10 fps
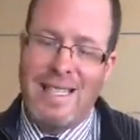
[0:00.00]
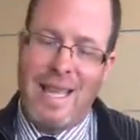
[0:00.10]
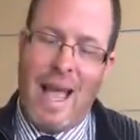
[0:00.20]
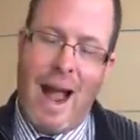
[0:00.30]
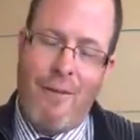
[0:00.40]
and
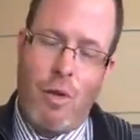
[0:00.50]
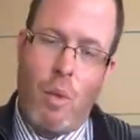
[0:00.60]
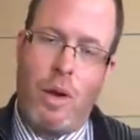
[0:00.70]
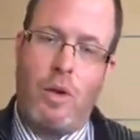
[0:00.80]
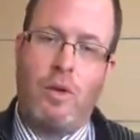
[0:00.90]
see
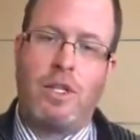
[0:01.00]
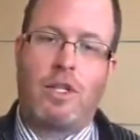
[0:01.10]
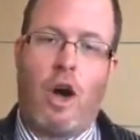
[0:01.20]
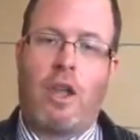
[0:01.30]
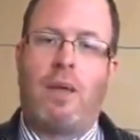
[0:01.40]
everyone who is
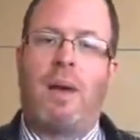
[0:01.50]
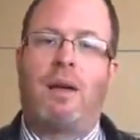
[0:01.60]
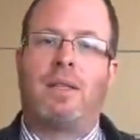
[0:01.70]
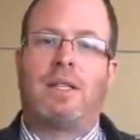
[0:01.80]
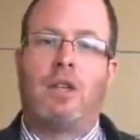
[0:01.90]
talking
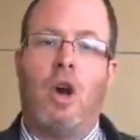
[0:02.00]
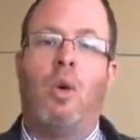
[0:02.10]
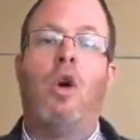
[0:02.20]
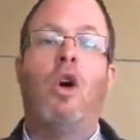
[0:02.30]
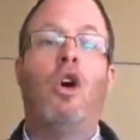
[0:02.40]
about this and
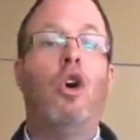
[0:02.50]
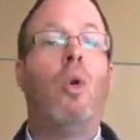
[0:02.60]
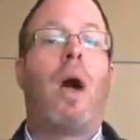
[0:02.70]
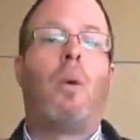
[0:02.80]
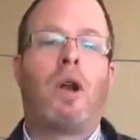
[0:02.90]
know
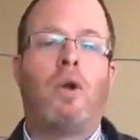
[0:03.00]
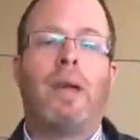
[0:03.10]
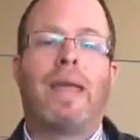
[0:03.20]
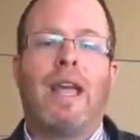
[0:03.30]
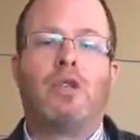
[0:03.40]
who I want to
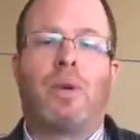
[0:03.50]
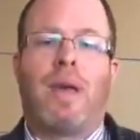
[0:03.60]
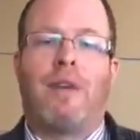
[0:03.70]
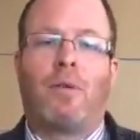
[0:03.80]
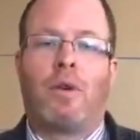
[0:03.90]
engage with
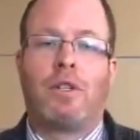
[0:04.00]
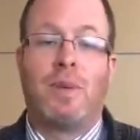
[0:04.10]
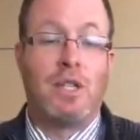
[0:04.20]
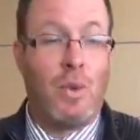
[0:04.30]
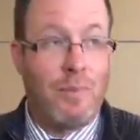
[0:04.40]
afterwards.
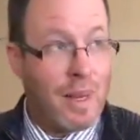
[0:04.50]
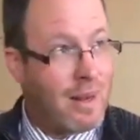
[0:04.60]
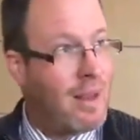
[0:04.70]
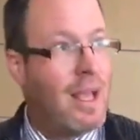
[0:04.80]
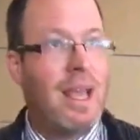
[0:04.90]
Because we've right.
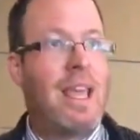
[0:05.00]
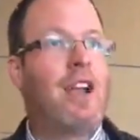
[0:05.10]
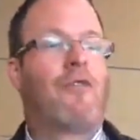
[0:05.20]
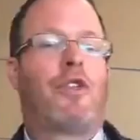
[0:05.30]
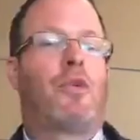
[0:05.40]
been
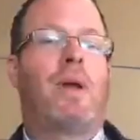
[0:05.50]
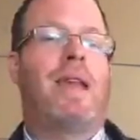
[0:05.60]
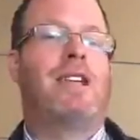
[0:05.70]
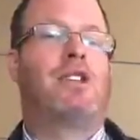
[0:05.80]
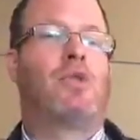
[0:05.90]
here for three
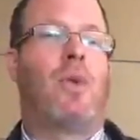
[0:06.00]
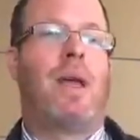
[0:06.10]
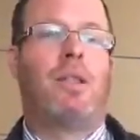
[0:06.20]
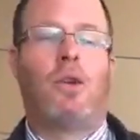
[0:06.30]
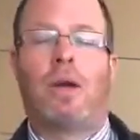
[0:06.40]
days
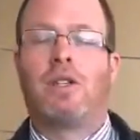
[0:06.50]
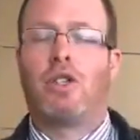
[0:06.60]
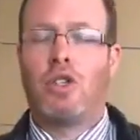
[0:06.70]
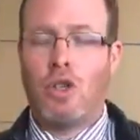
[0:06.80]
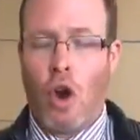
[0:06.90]
straight, learning
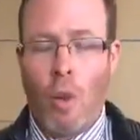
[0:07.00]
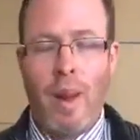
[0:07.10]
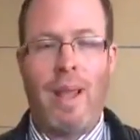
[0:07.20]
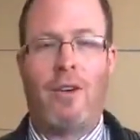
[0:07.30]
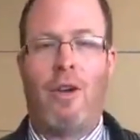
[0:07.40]
so
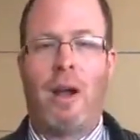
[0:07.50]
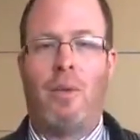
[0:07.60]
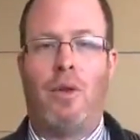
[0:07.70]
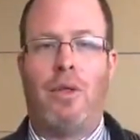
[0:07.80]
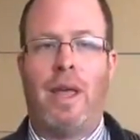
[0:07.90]
many
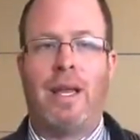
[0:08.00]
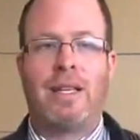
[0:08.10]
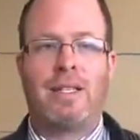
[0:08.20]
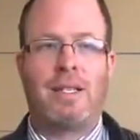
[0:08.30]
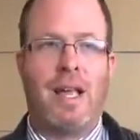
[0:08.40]
incredible
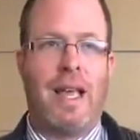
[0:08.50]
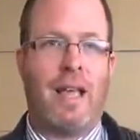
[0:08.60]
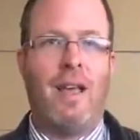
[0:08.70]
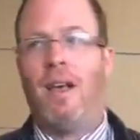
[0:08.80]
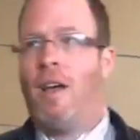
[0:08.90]
things. It's
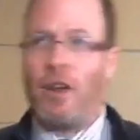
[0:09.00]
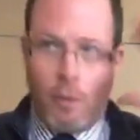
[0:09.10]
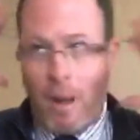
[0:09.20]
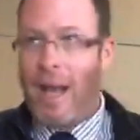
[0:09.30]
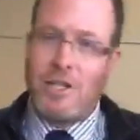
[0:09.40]
like
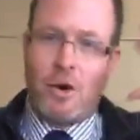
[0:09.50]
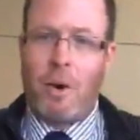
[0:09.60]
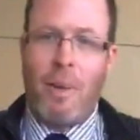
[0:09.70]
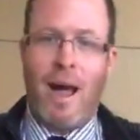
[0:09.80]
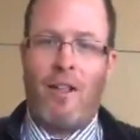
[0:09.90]
your mind's
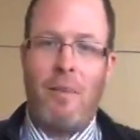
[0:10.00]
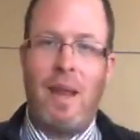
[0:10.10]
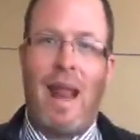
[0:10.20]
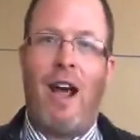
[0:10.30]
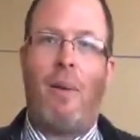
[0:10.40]
going a mile a
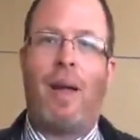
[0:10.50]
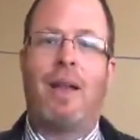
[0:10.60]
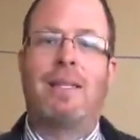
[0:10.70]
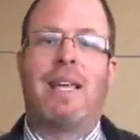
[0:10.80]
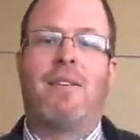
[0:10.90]
minute. How am I
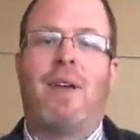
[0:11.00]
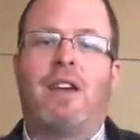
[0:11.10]
going to take